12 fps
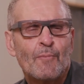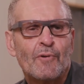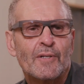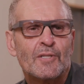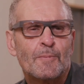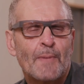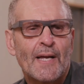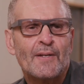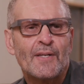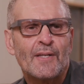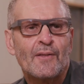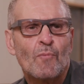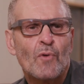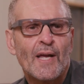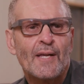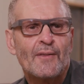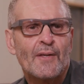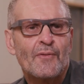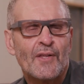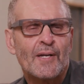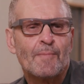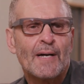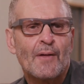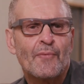and we're expanding the way they
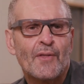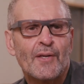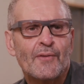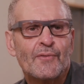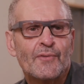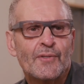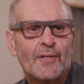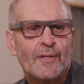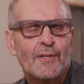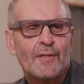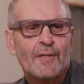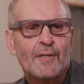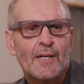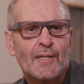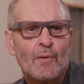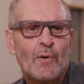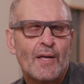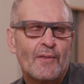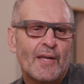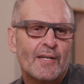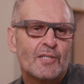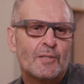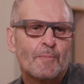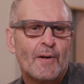think about things and the way
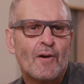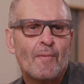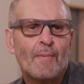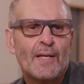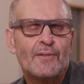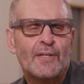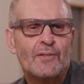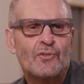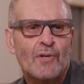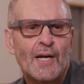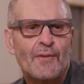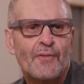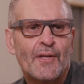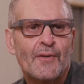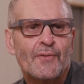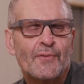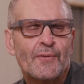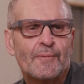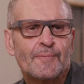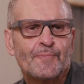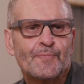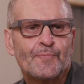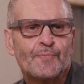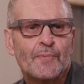they experiment and try things.
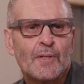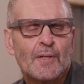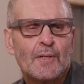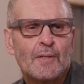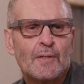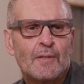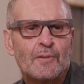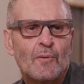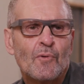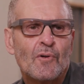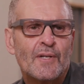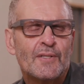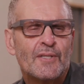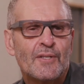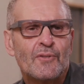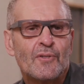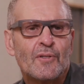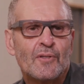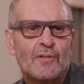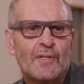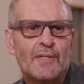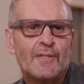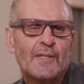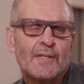So, we'll continue to
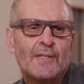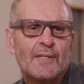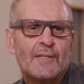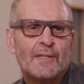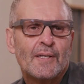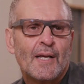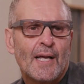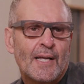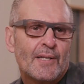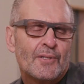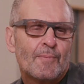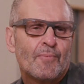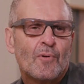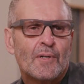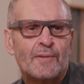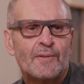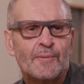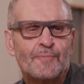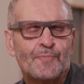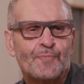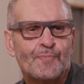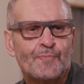learn, and it's important.